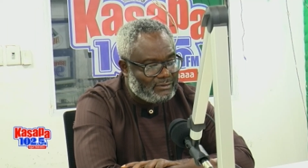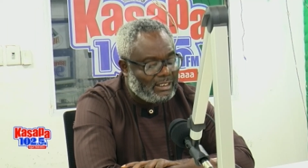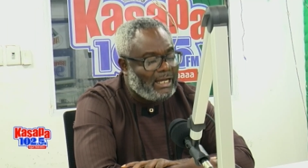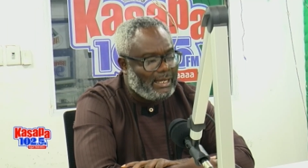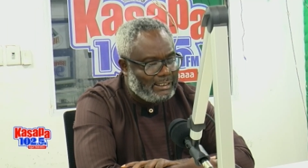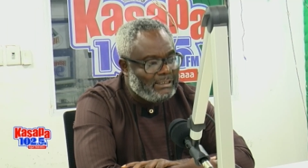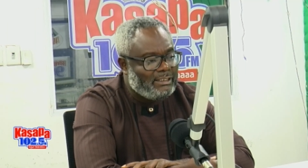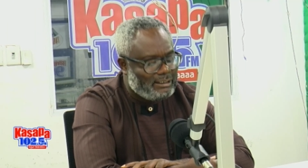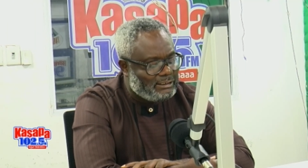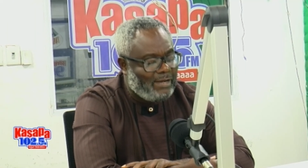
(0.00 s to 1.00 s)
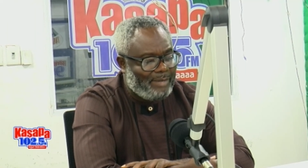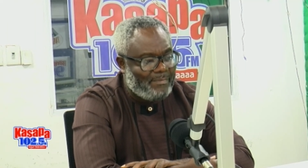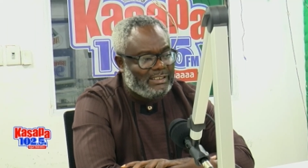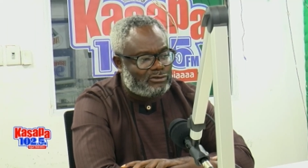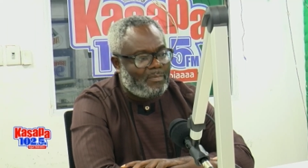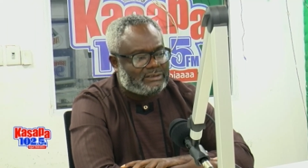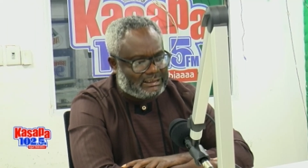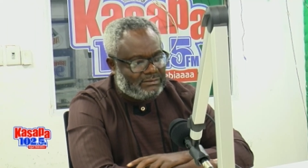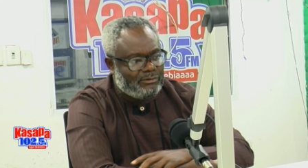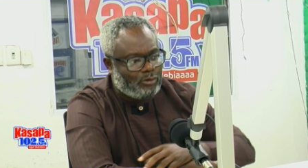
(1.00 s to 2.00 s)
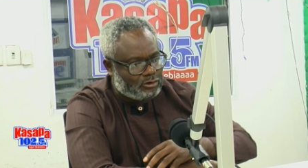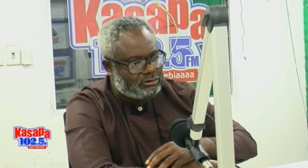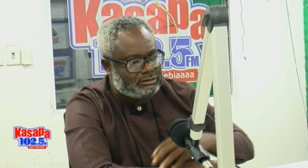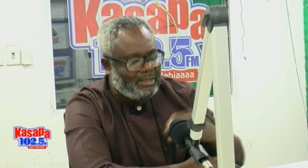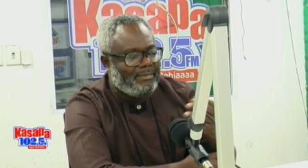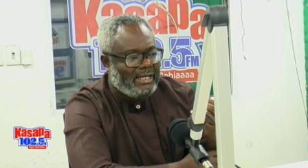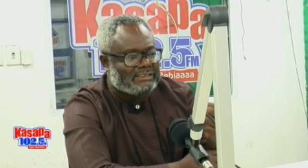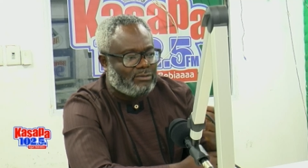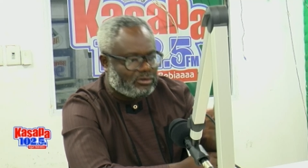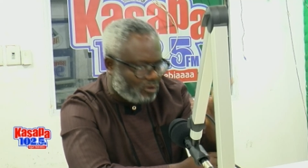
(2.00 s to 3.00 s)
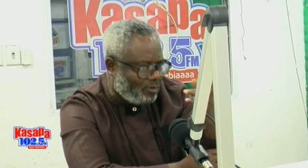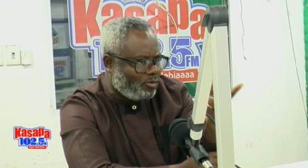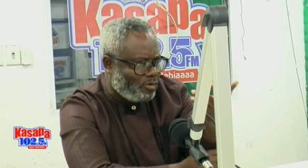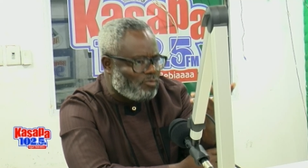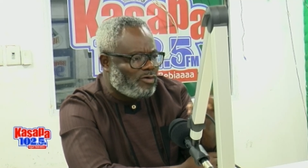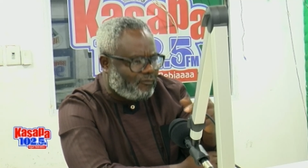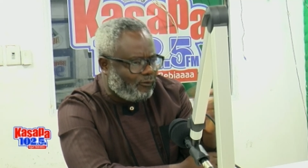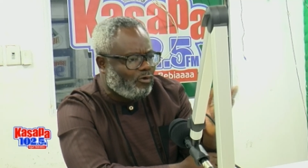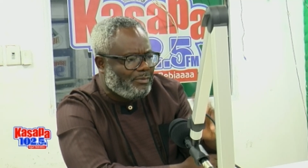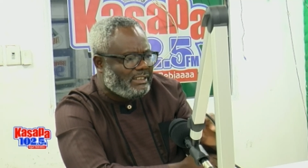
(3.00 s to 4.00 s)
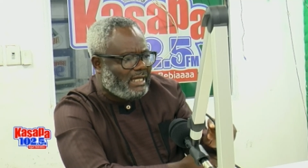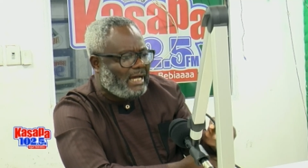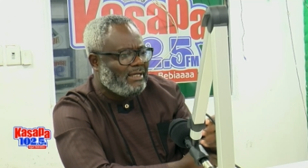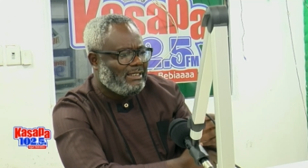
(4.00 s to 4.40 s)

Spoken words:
I'm the so master T because yeah. Some, so, what follow media?